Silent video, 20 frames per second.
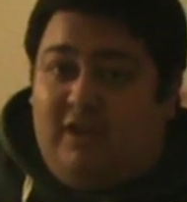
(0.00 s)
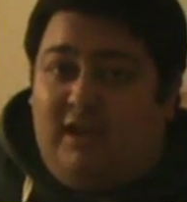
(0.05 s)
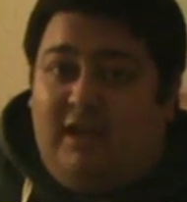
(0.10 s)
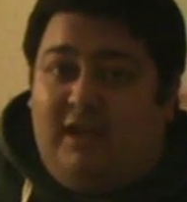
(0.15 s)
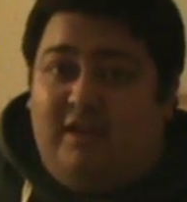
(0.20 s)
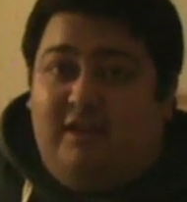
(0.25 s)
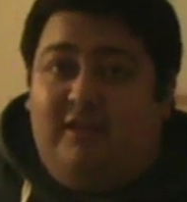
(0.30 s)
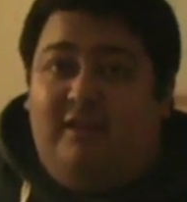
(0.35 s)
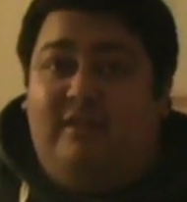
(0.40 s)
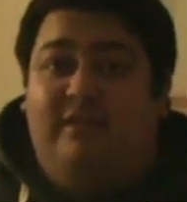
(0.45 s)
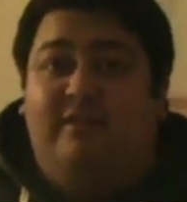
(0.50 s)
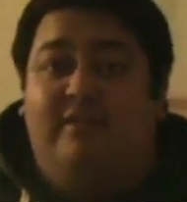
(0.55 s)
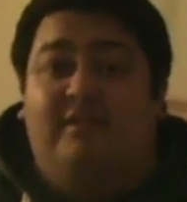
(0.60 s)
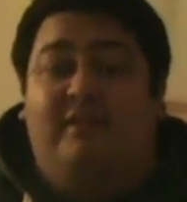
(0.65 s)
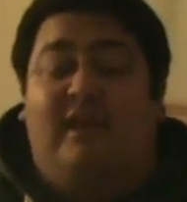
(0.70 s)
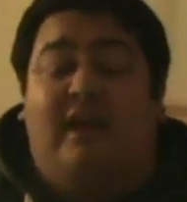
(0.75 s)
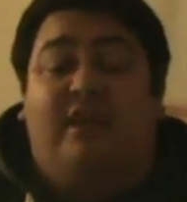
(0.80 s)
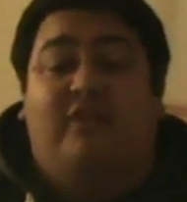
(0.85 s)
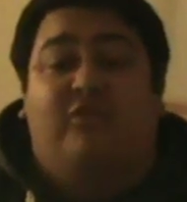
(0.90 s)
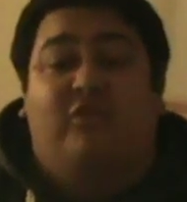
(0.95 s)
And this
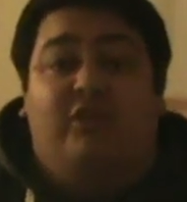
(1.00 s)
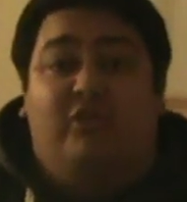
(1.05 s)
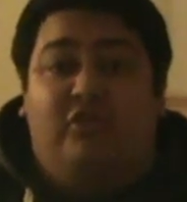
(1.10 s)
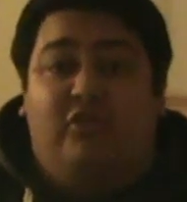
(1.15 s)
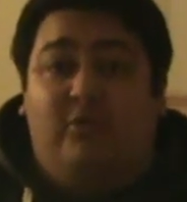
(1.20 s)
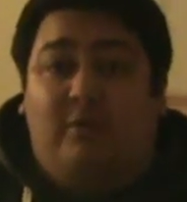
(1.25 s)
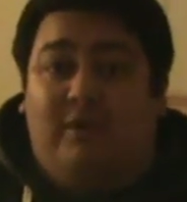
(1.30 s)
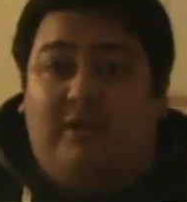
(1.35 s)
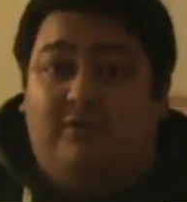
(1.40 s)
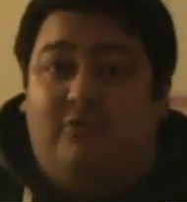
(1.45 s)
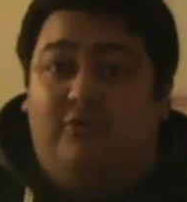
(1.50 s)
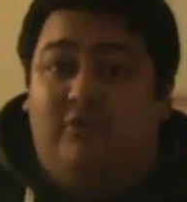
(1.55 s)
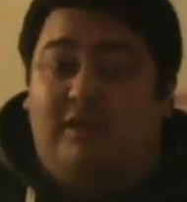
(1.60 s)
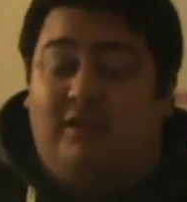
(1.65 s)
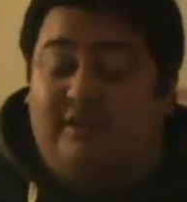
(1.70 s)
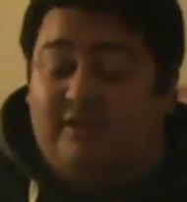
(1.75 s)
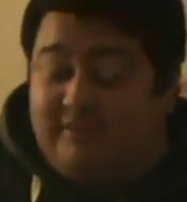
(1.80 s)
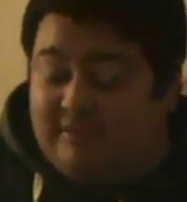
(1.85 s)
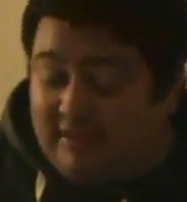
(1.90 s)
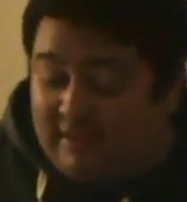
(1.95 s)
is actually a two-way
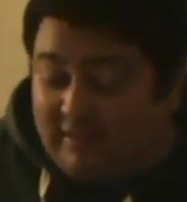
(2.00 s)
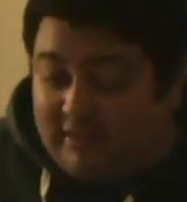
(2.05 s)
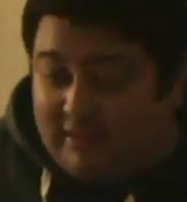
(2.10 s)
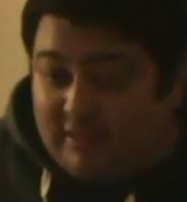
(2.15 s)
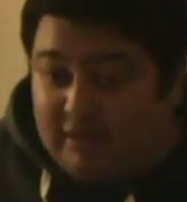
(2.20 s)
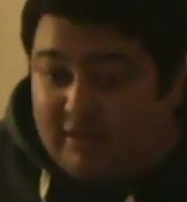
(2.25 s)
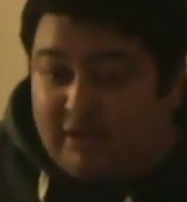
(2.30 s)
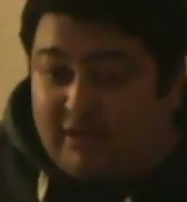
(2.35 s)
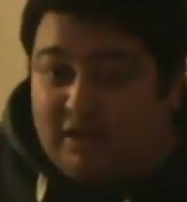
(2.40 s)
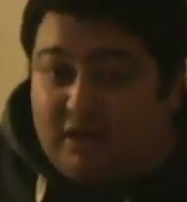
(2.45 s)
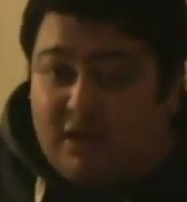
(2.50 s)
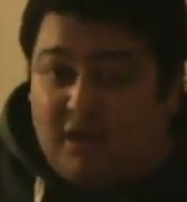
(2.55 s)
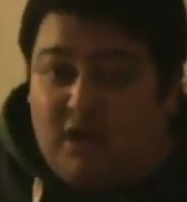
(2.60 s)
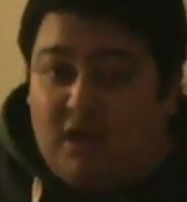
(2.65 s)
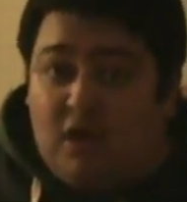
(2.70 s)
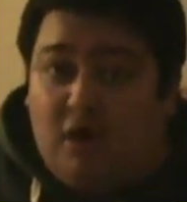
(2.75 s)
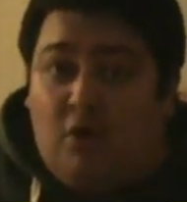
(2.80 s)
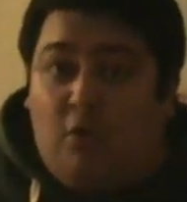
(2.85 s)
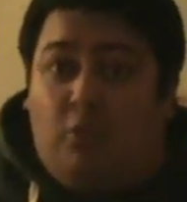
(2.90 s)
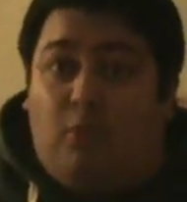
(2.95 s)
street, because then the
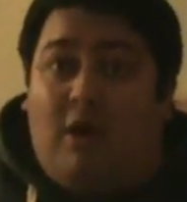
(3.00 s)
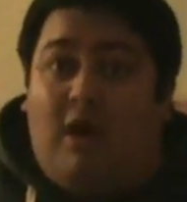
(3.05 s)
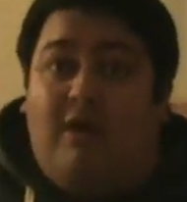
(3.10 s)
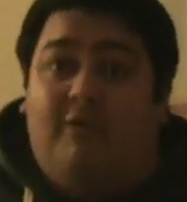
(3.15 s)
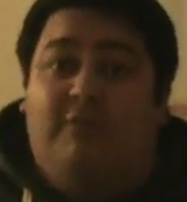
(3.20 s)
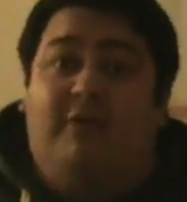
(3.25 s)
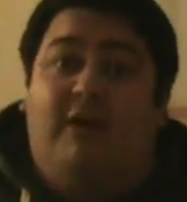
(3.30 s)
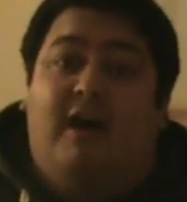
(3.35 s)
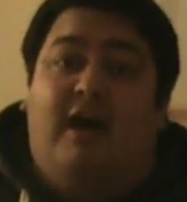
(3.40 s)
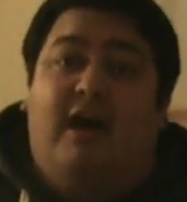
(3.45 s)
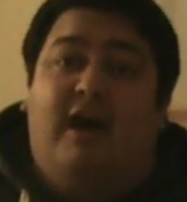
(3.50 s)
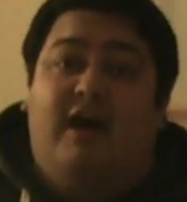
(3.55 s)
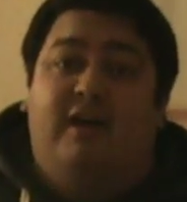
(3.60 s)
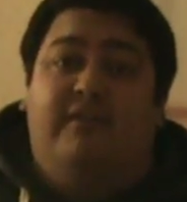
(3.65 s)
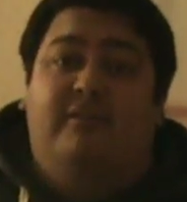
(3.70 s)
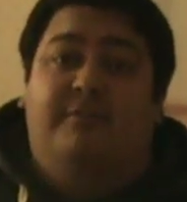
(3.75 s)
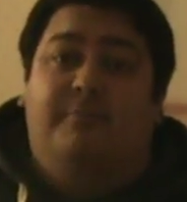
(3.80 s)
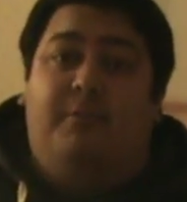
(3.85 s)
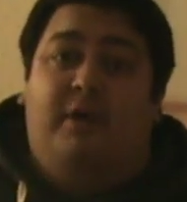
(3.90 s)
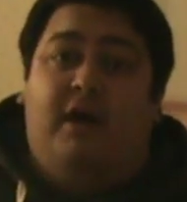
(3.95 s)
Wi-Fi
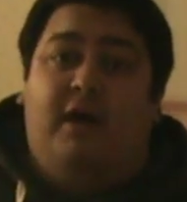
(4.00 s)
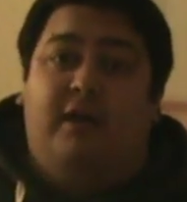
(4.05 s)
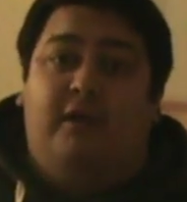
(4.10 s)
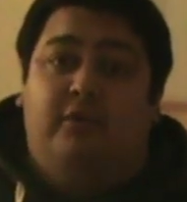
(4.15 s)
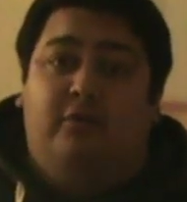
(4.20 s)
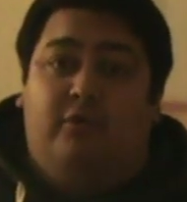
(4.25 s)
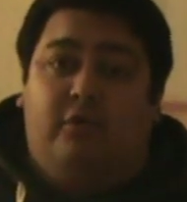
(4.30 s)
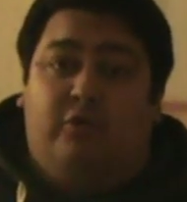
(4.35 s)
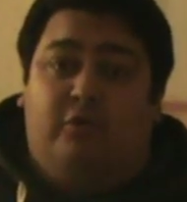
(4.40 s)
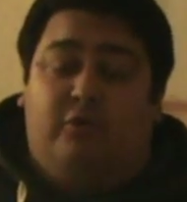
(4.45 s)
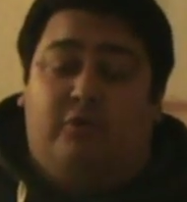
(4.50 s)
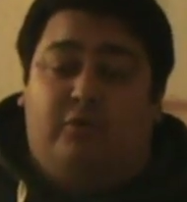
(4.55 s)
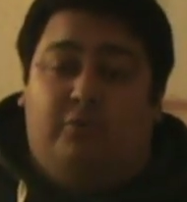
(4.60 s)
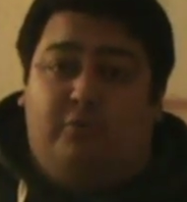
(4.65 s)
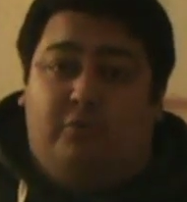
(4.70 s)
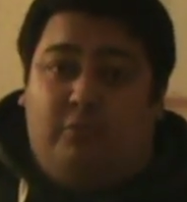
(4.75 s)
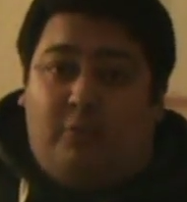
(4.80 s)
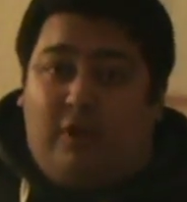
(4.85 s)
hotspot, or the